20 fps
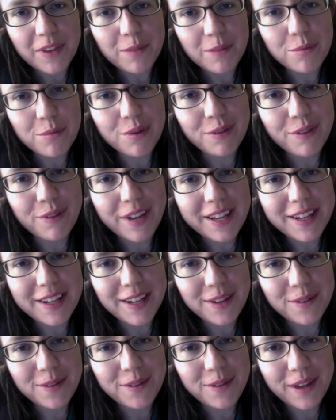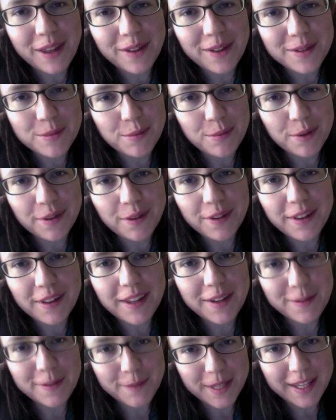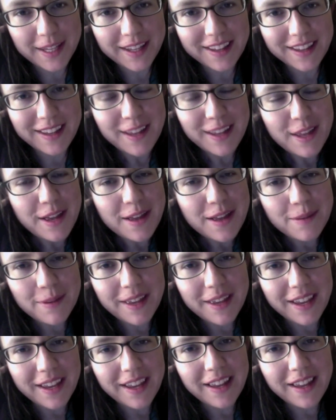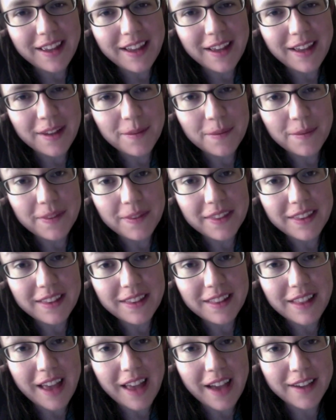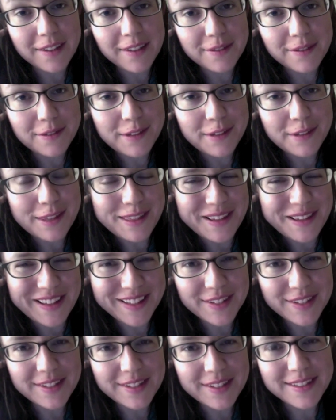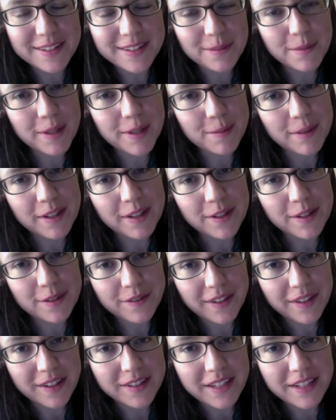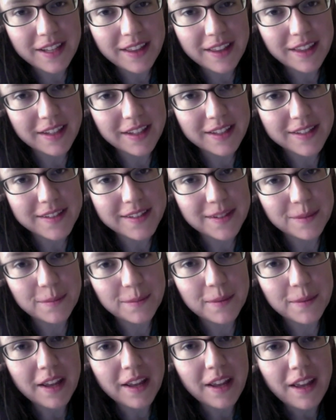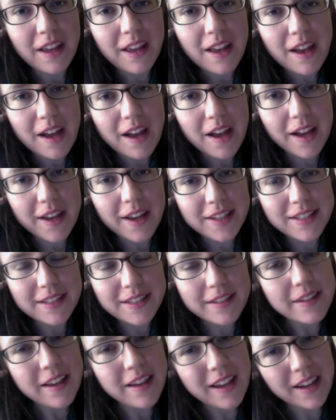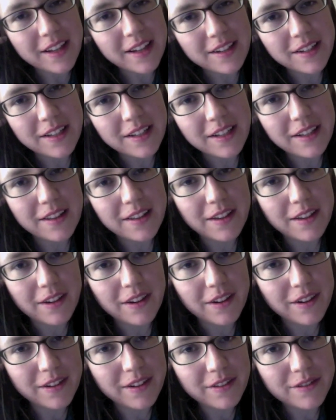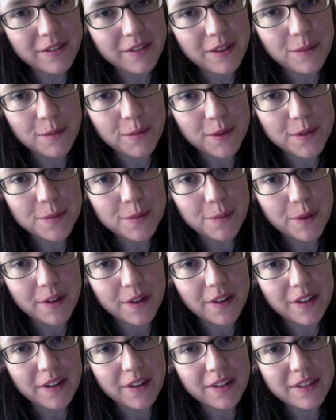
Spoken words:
parading around proclaiming my lack of Catholicism and my newfound atheism, I didn't hide it either, for the most part.